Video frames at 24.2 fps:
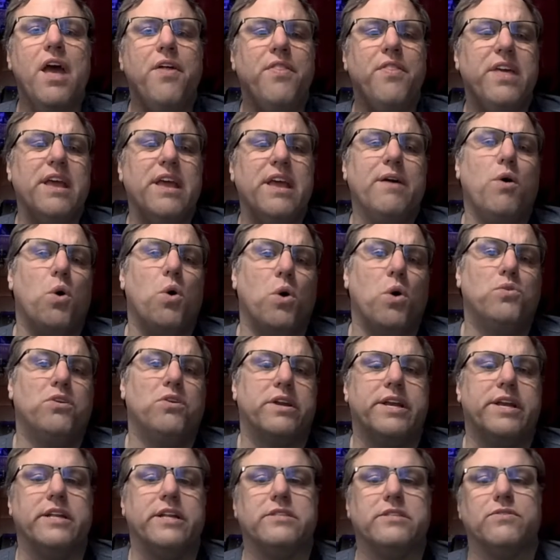The
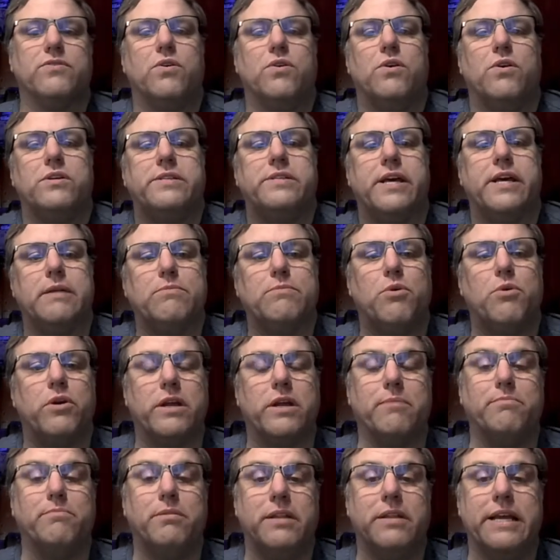older kids, of course, had a more
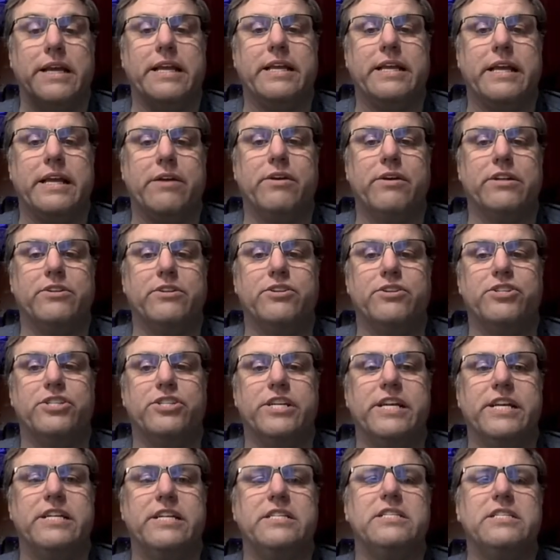complete character
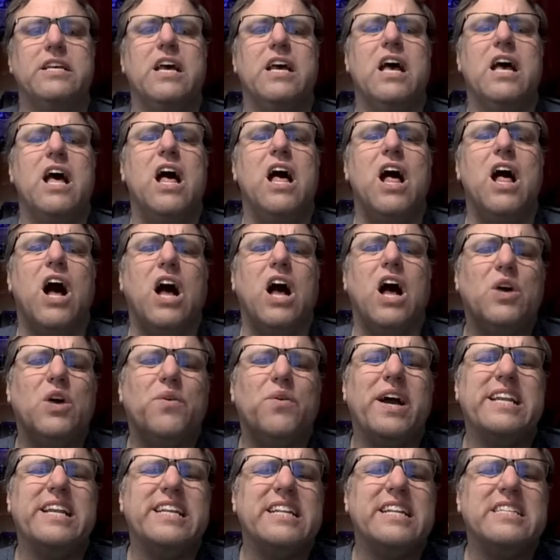sheets. Although
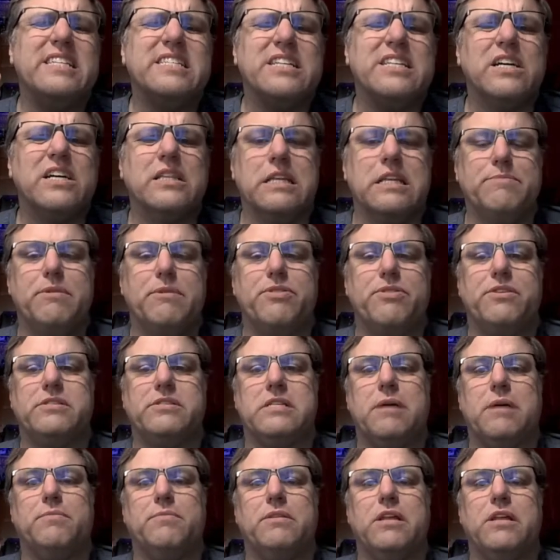I did still limit
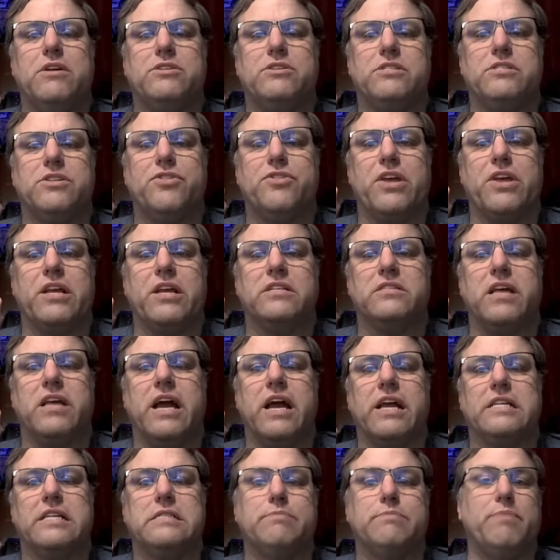some of those things
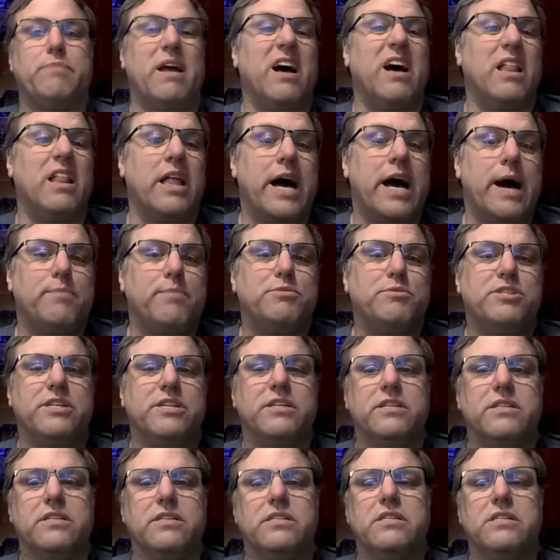like spell
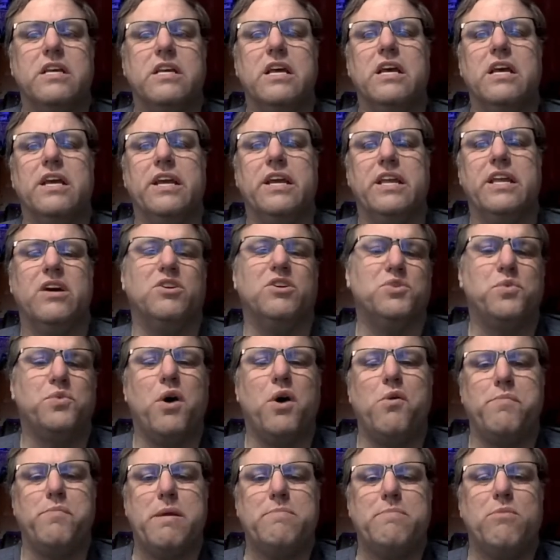options, you know, to
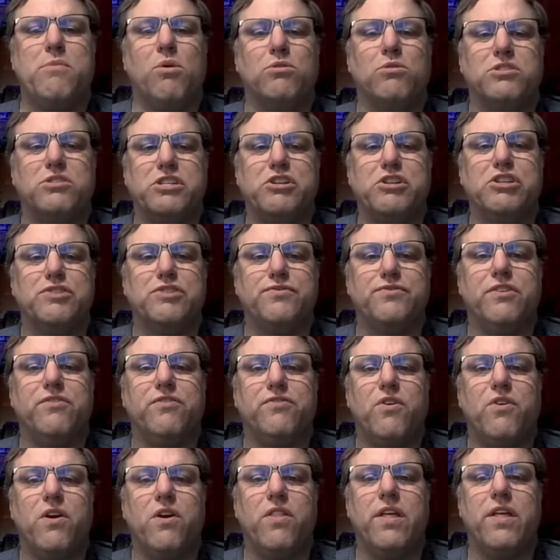what would be most useful
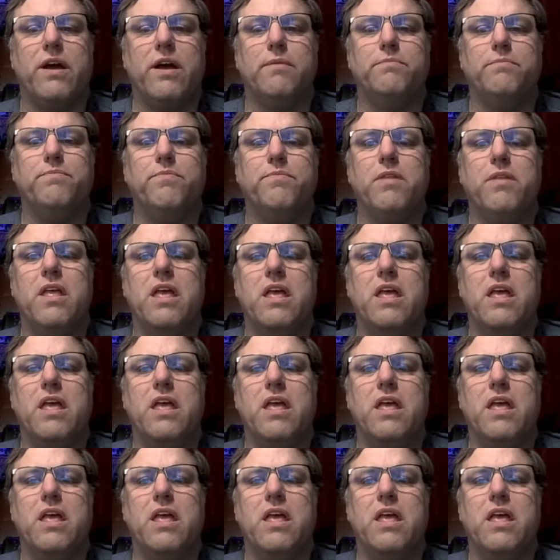for them.